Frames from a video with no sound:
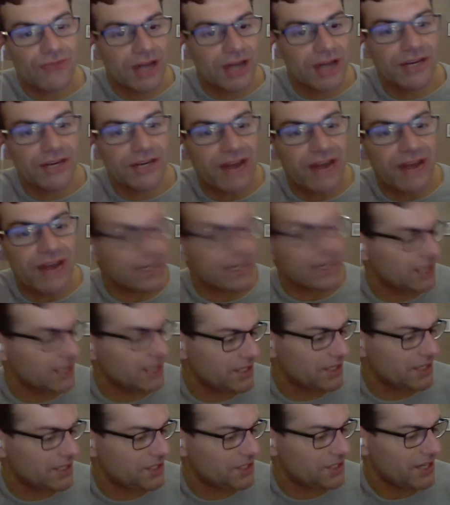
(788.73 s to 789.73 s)

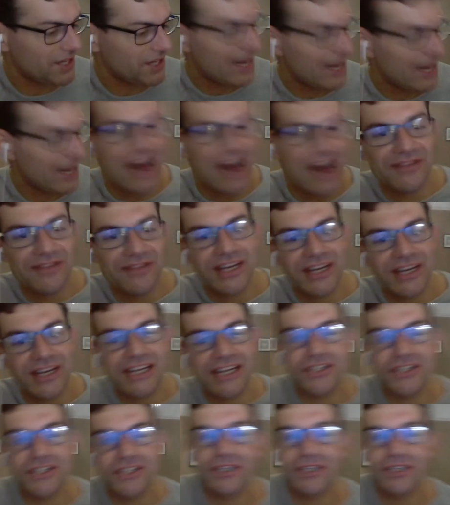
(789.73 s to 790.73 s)
directors have the
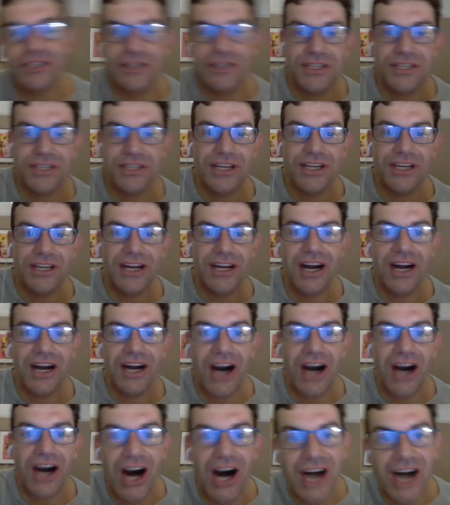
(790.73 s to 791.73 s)
initials
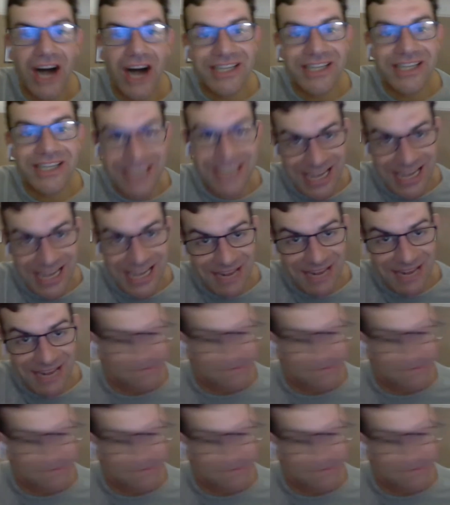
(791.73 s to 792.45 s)
RD?